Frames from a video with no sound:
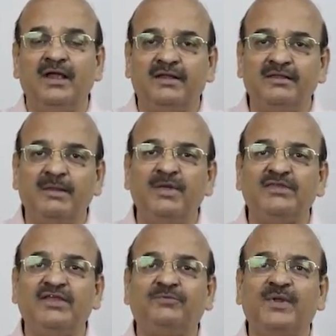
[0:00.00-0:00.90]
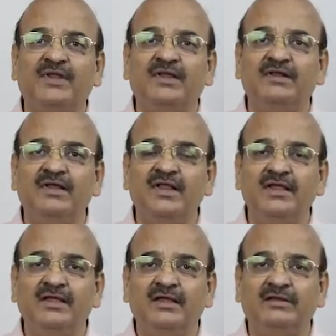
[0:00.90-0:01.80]
It is an amazing spectacle
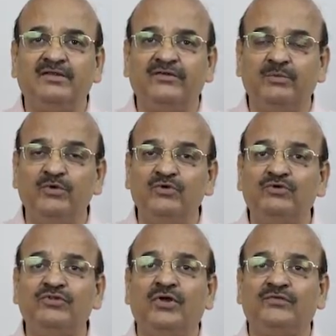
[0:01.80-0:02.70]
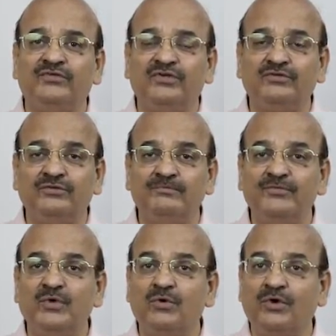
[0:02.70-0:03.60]
really. It's a tribute to the
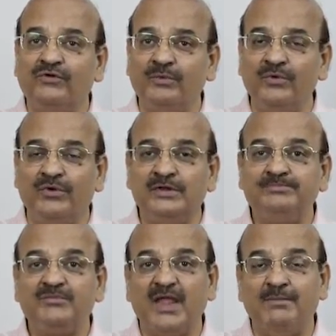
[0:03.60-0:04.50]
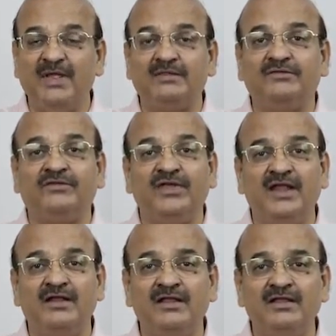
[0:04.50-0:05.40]
officers who contribute and make this a
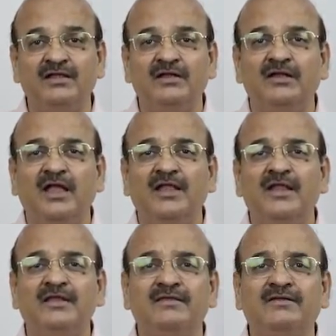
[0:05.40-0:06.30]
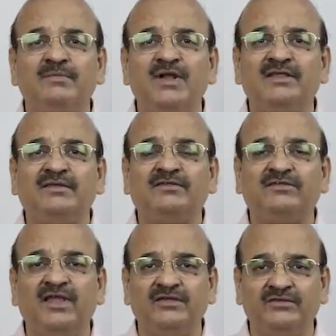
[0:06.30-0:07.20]
reality, and it is a tremendous
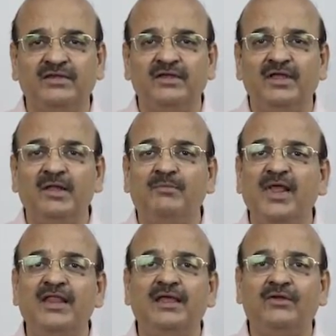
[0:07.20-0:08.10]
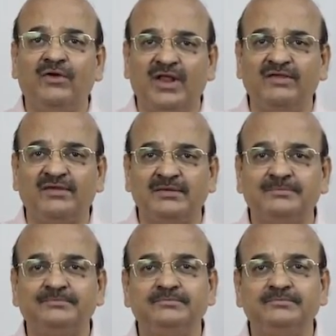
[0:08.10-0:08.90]
exercise in planning and organizing.